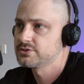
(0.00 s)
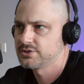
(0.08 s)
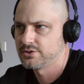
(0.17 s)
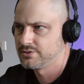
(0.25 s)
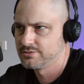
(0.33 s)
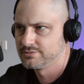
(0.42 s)

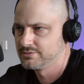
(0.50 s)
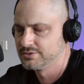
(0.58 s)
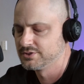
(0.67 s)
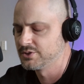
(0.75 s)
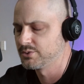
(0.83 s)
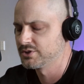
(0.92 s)
so
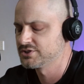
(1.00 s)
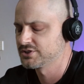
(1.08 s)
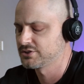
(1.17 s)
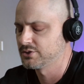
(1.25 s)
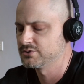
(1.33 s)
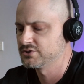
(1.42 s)
you don't want to
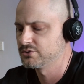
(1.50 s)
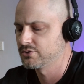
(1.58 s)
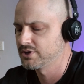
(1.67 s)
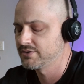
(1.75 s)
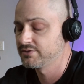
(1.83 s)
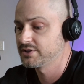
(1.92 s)
just close the
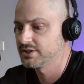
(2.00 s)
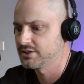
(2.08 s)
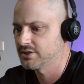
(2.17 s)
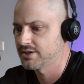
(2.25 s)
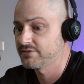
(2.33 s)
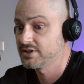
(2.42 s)
door on everything
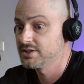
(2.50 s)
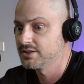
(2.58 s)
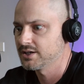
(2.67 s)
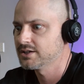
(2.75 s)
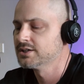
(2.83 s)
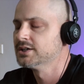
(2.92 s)
in life
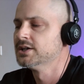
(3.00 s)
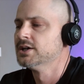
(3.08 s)
either.